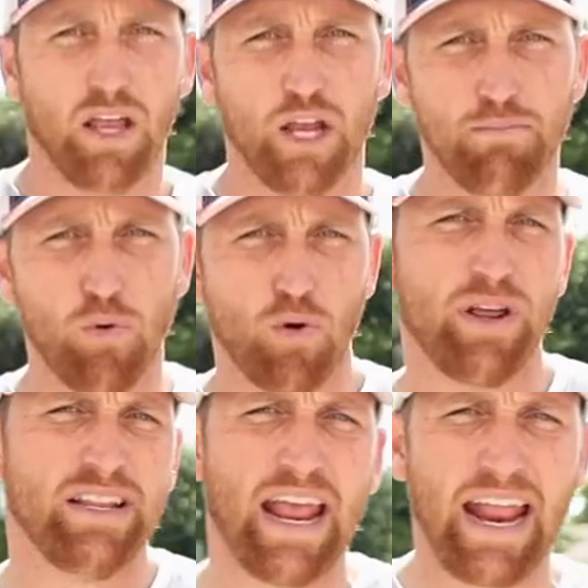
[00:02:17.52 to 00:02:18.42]
Good
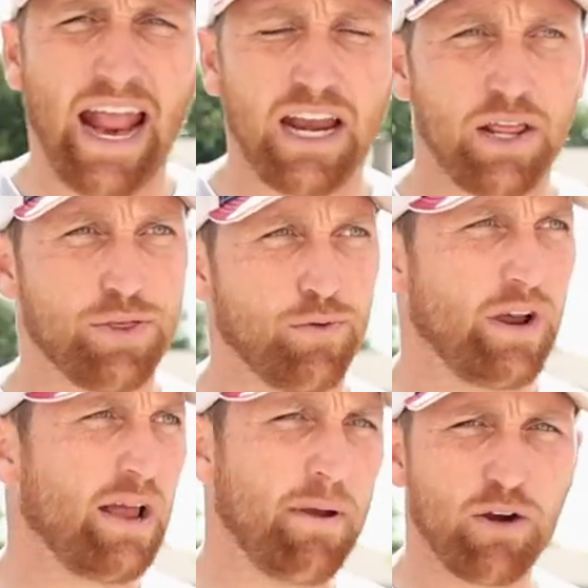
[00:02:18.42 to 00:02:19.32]
morning, day
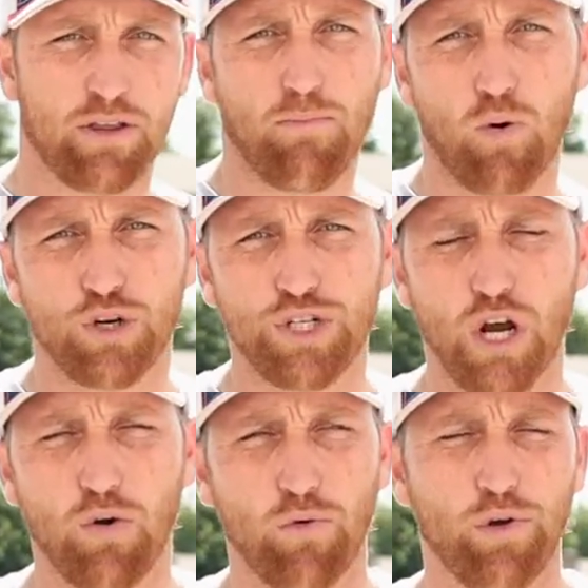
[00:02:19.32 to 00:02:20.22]
83. I'm here at the Moore
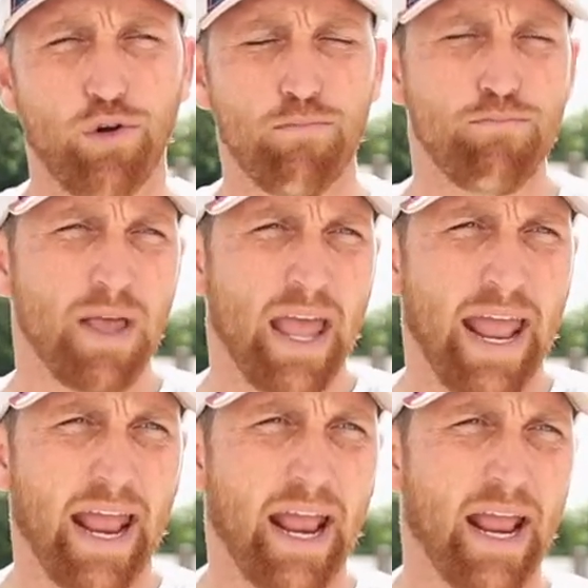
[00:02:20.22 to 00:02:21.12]
Showroom,
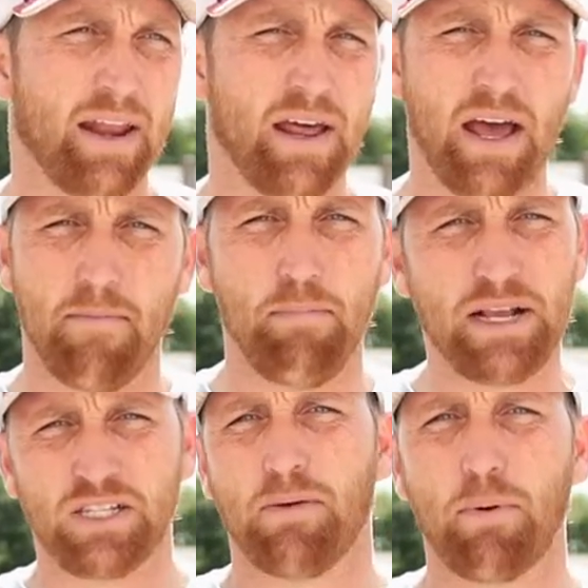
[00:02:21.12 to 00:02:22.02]
and
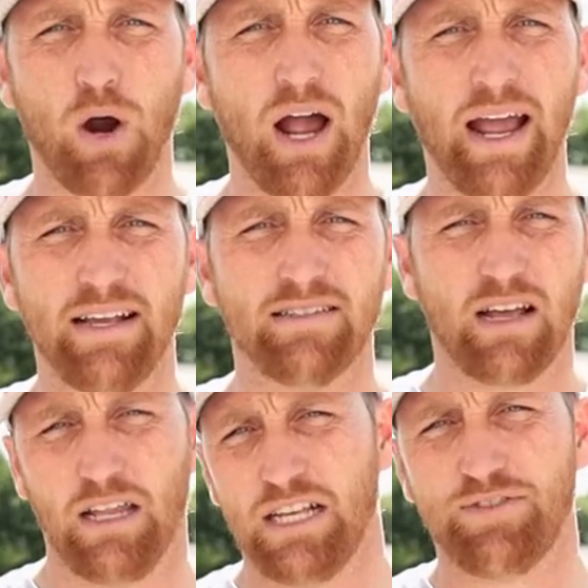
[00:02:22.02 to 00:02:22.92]
big surprise,
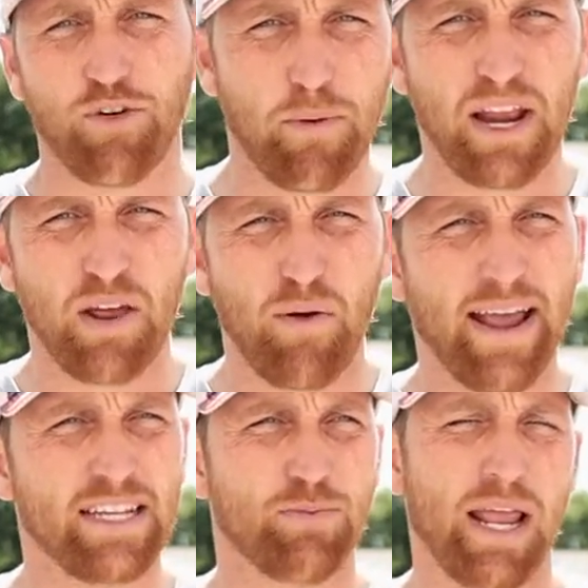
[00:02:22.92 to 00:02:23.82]
at least for me
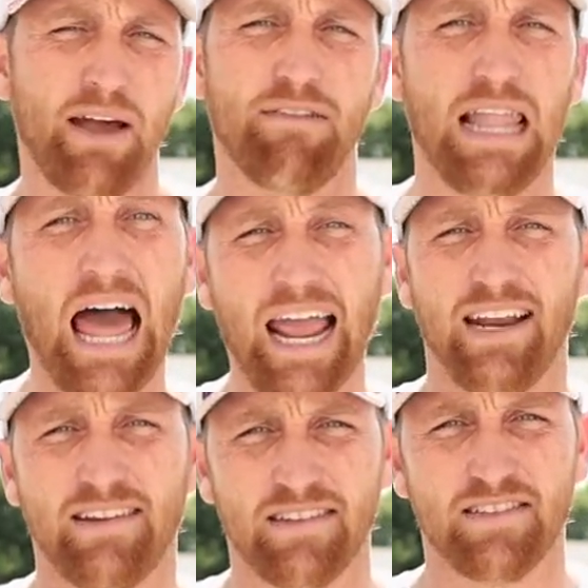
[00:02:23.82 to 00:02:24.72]
anyways, we have
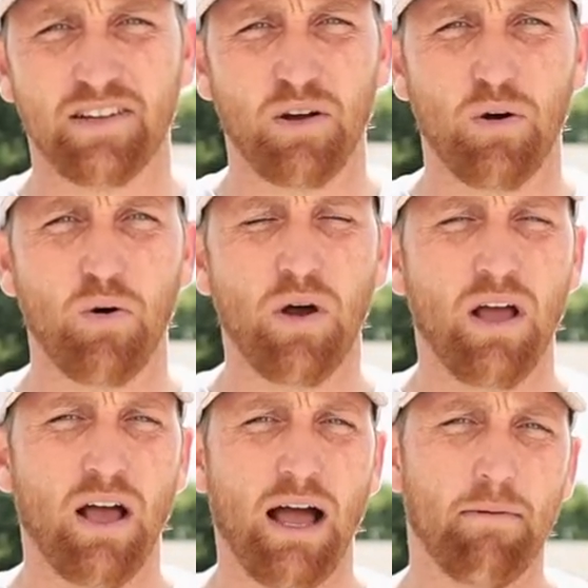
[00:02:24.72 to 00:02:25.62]
light. So
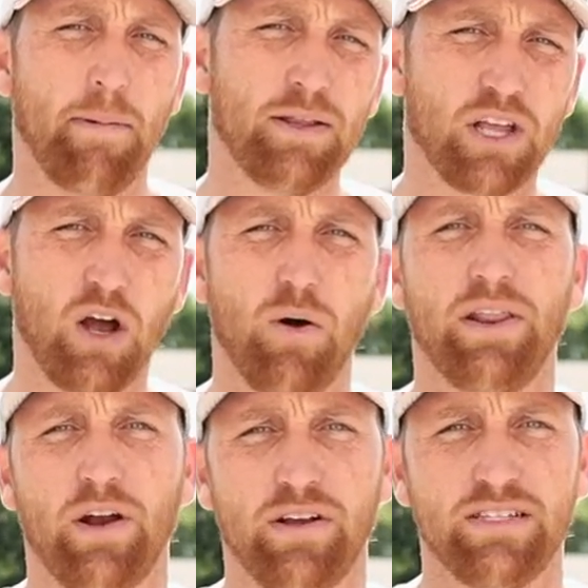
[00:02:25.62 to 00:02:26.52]
I'm about to go
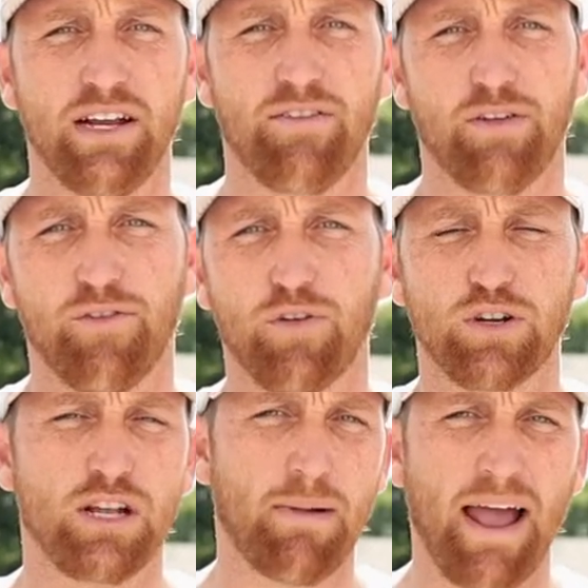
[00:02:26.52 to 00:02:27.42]
in there and see it for the
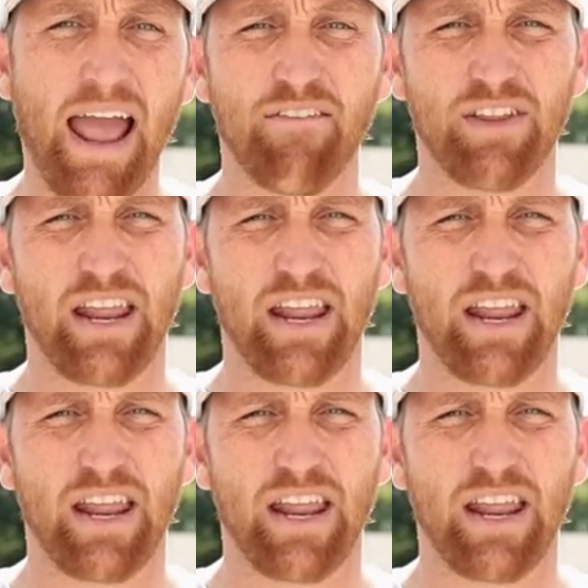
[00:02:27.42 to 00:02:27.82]
first time. I